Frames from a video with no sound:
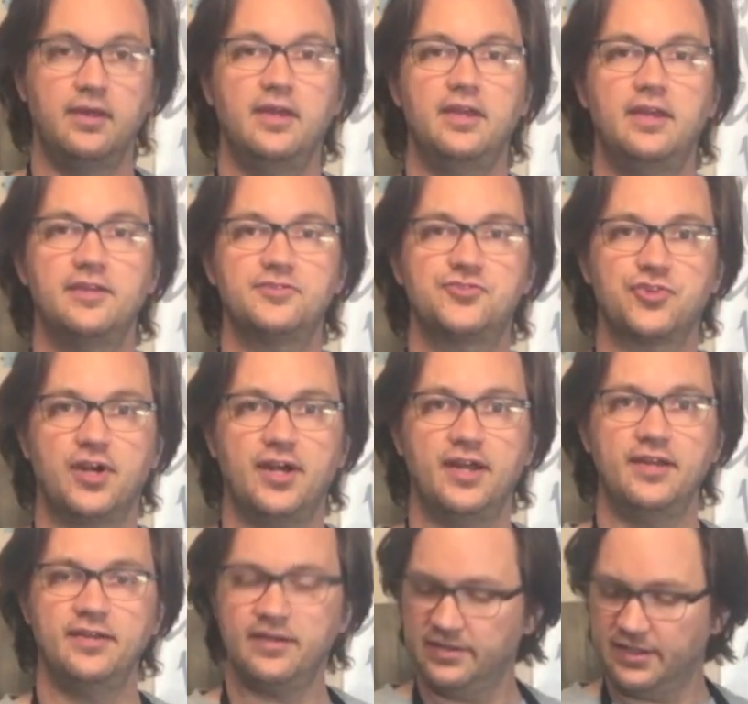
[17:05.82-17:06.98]
it has
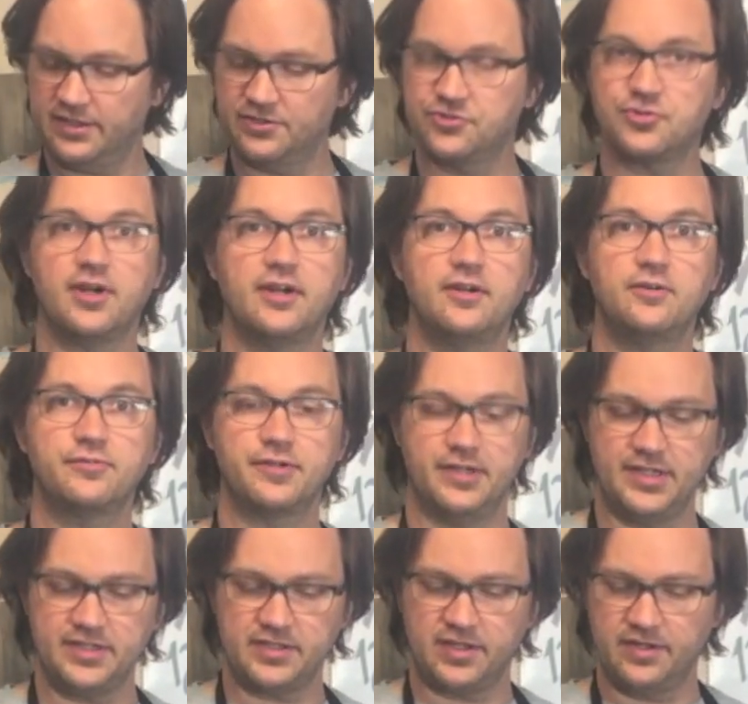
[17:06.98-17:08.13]
dried. I let it dry
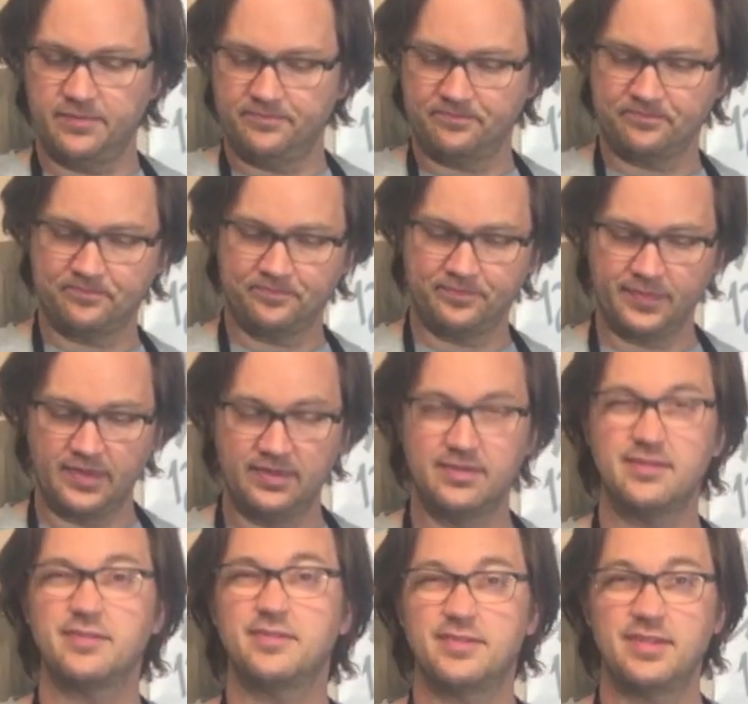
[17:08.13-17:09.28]
overnight.
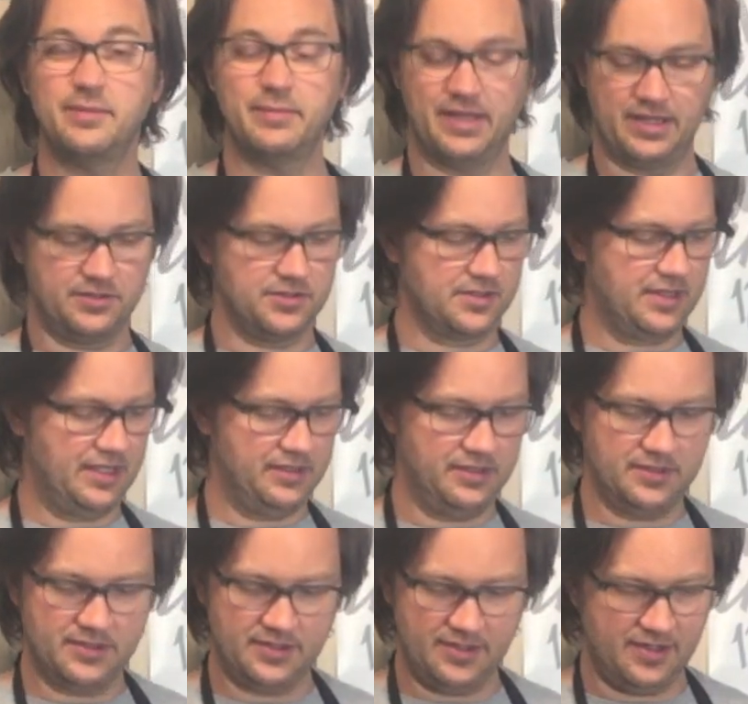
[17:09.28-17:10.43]
Doesn't seem like it took that
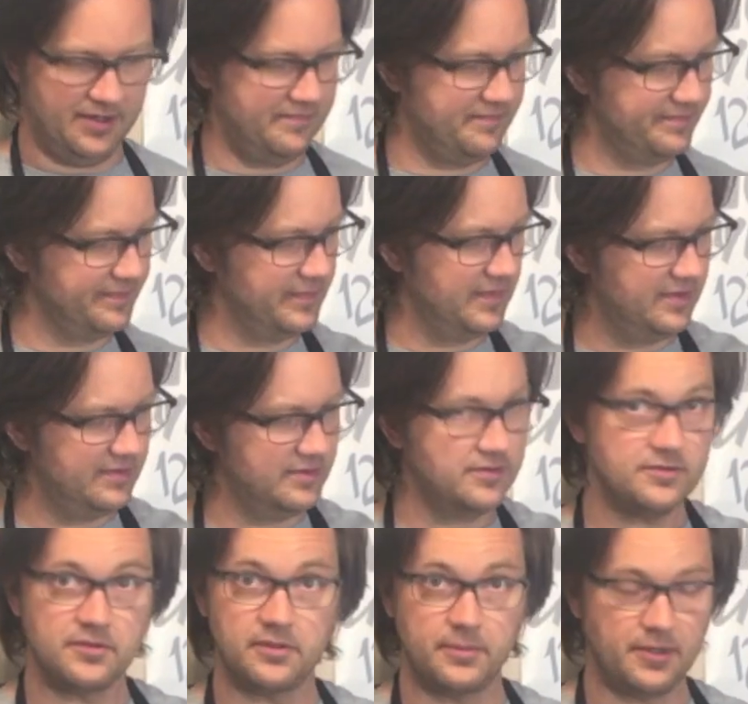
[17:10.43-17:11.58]
long, did it?
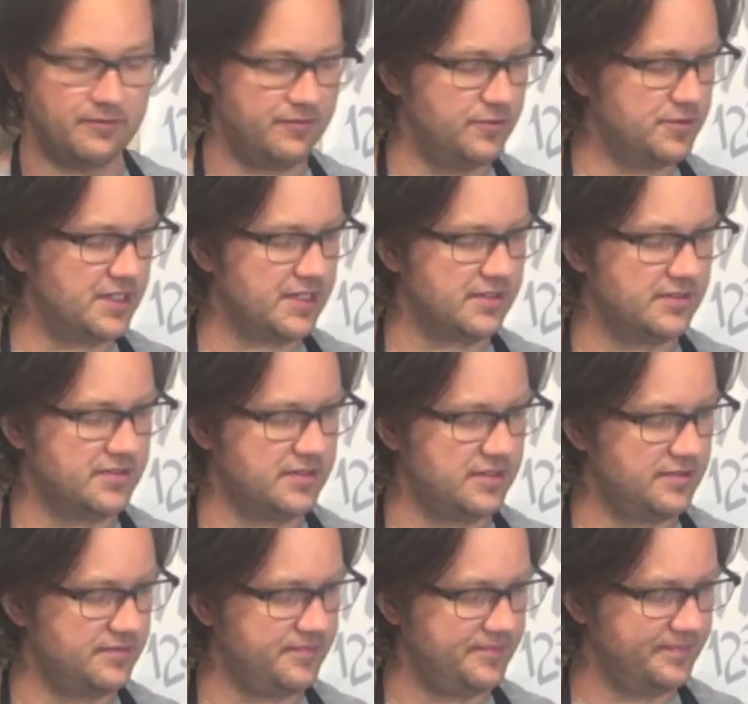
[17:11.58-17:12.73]
It's only been a few seconds to
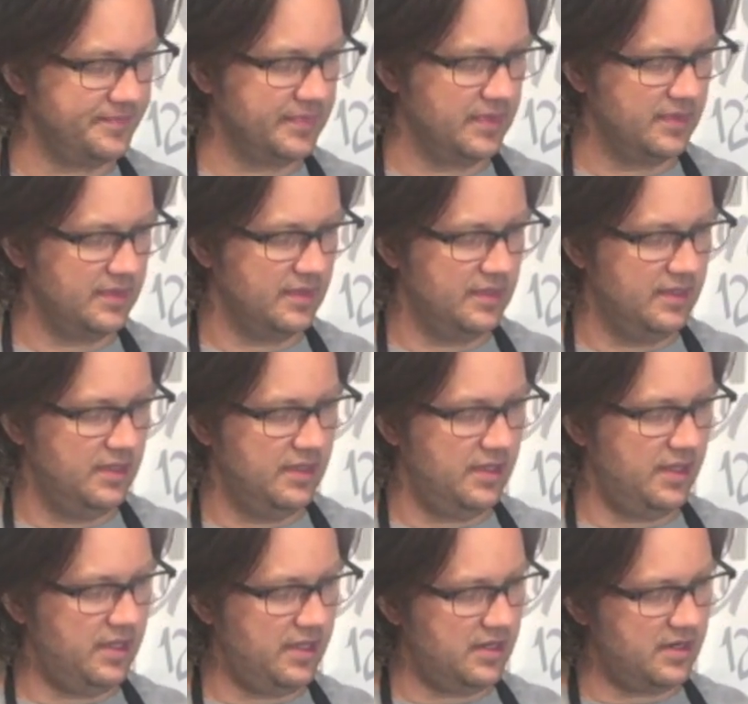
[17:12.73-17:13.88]
you.
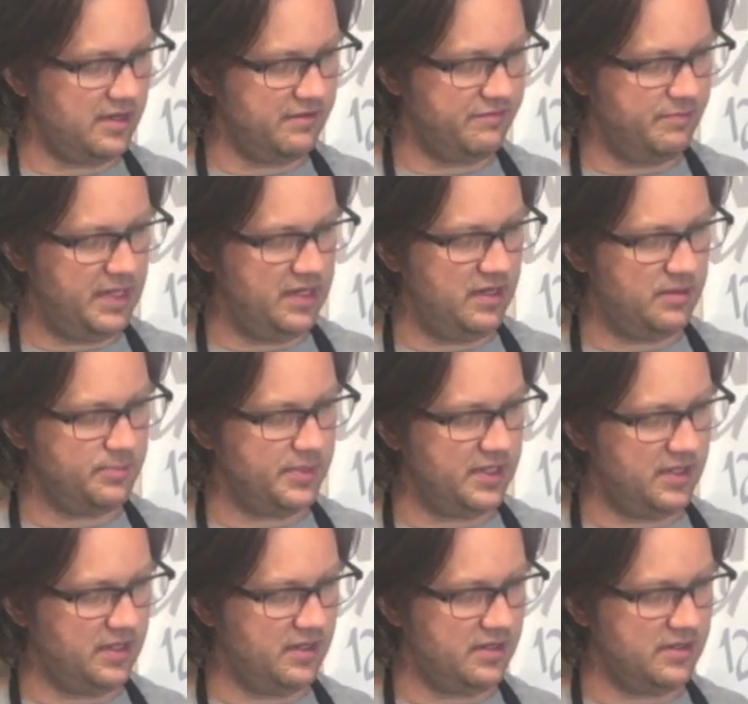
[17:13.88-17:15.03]
And I've made up
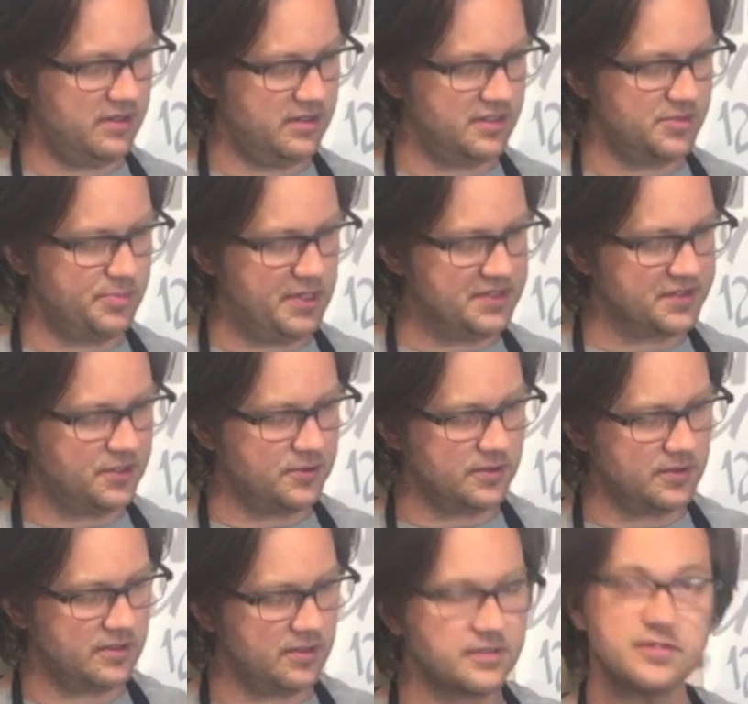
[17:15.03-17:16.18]
a uh, nice base coat.
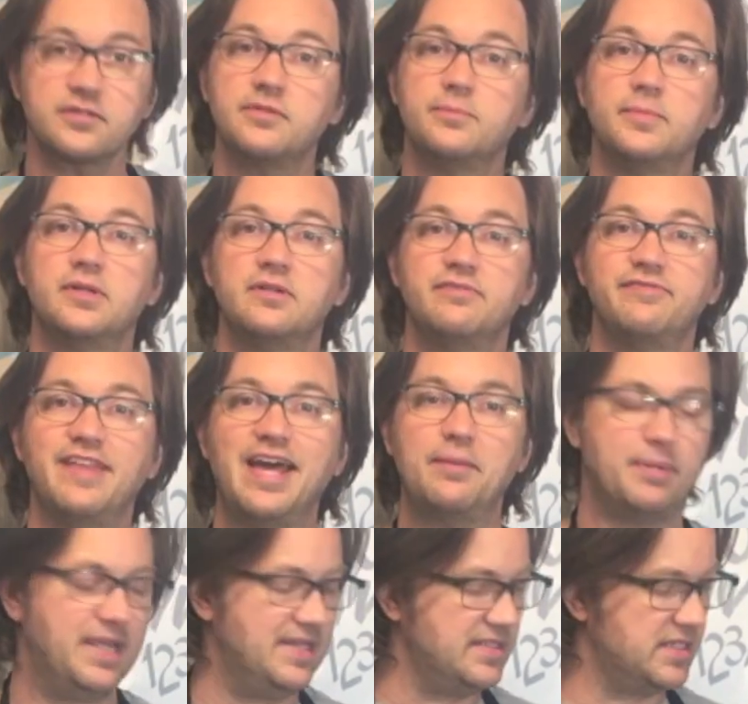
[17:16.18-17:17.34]
I took some uh, flat
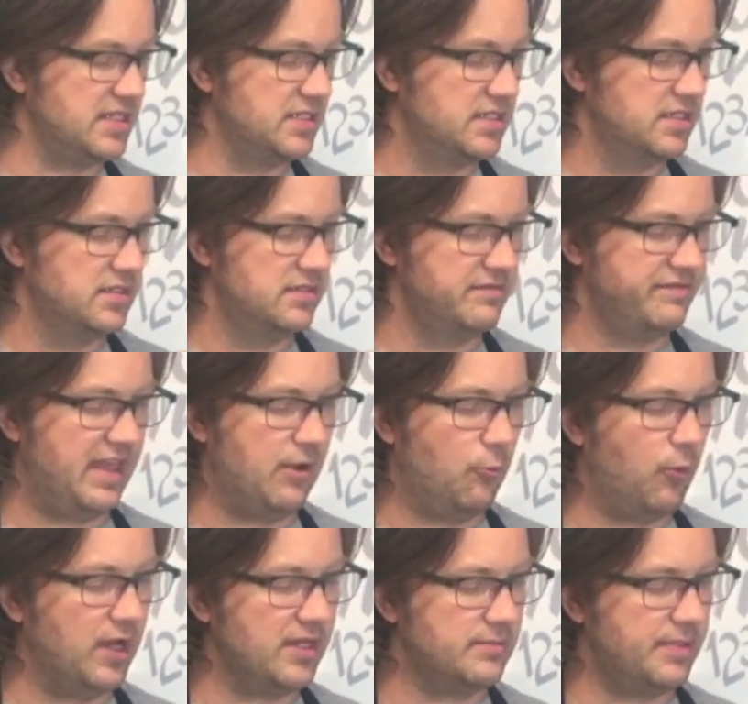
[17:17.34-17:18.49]
paint, flat
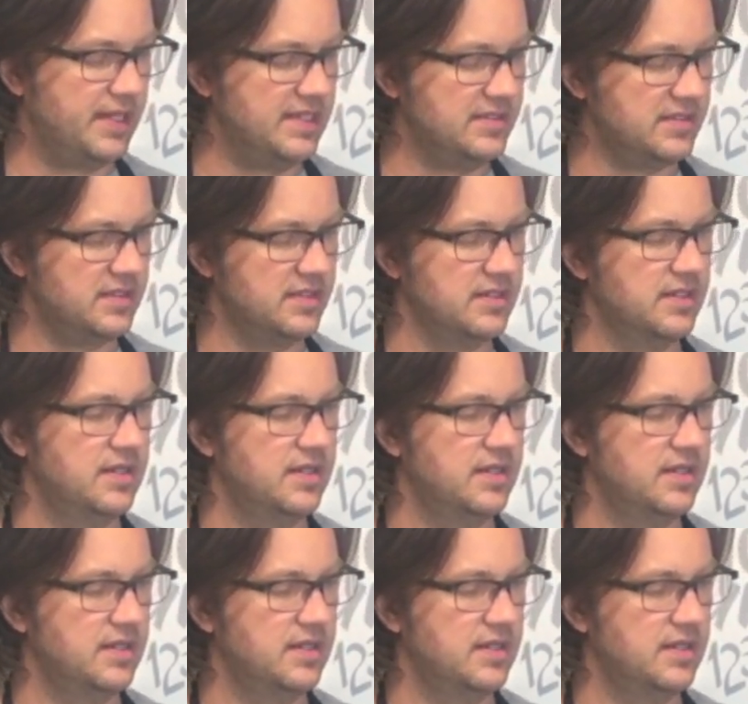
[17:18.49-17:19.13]
white paint,